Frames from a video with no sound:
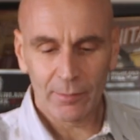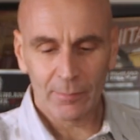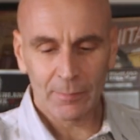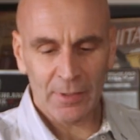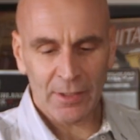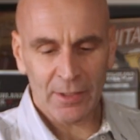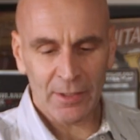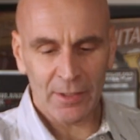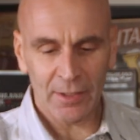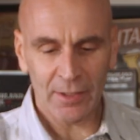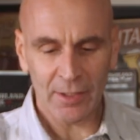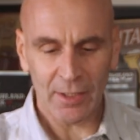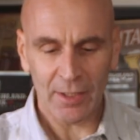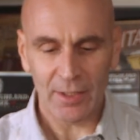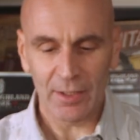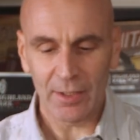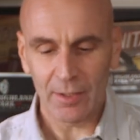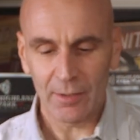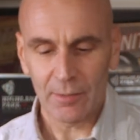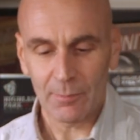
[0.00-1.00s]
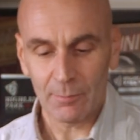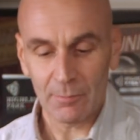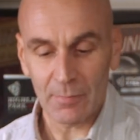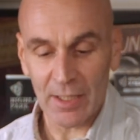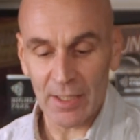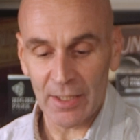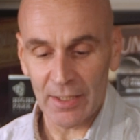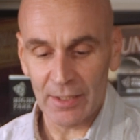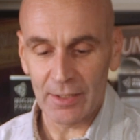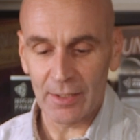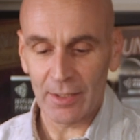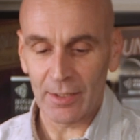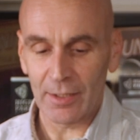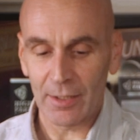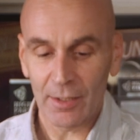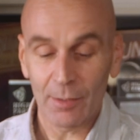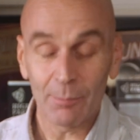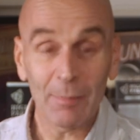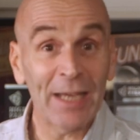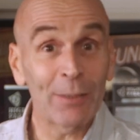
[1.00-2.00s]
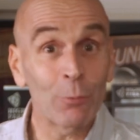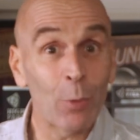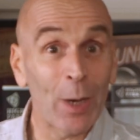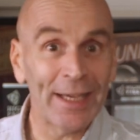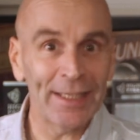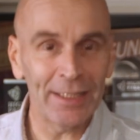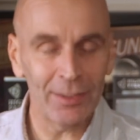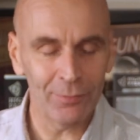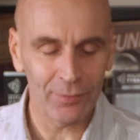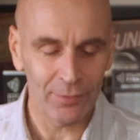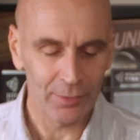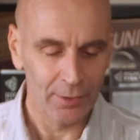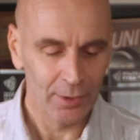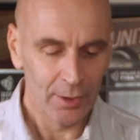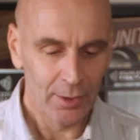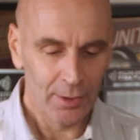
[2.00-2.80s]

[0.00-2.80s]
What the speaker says: my wife,